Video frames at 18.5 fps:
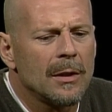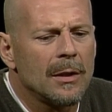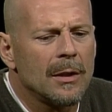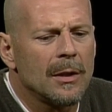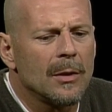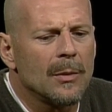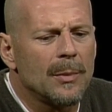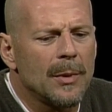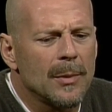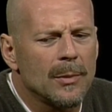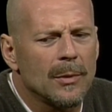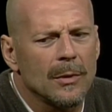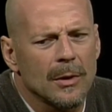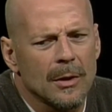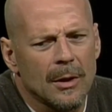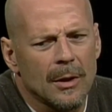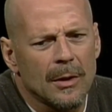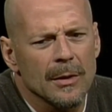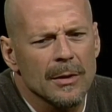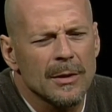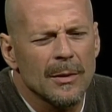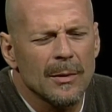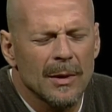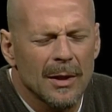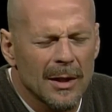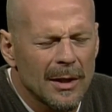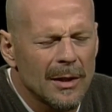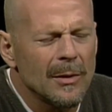You know, people call and say,
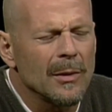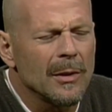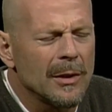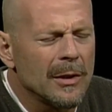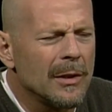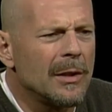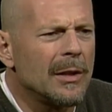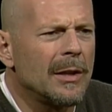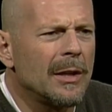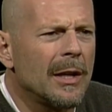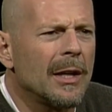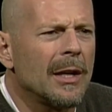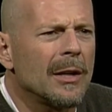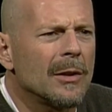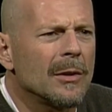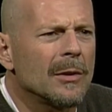"Ah, oh, you're good in that,"